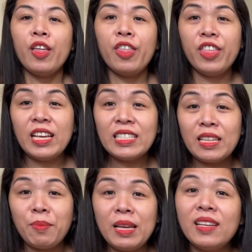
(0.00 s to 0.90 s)
This
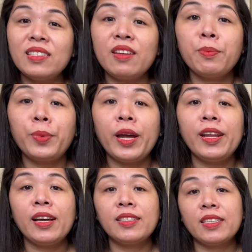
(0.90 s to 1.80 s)
amazing
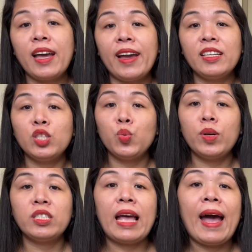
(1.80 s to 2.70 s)
products, guys,
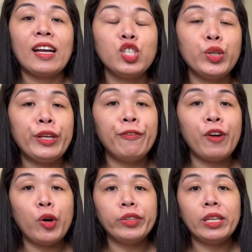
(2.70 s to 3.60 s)
was actually
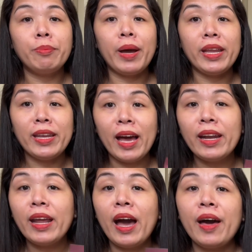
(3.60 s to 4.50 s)
founded by
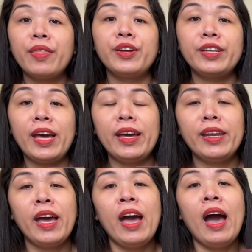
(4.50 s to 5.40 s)
none other than
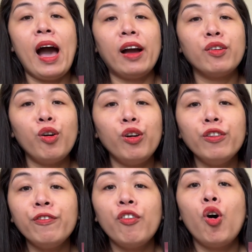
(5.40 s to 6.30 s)
a
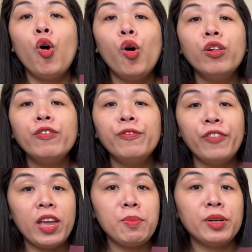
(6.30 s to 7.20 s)
Golf Hall of
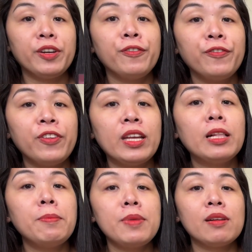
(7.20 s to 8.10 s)
Famer Phil
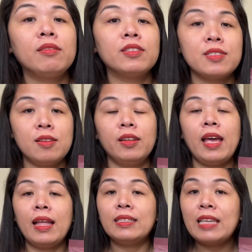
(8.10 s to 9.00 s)
Mickelson
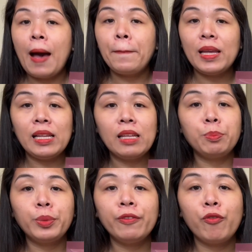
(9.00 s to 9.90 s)
and top elite
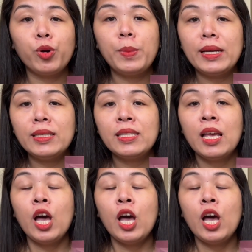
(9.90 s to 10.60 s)
performance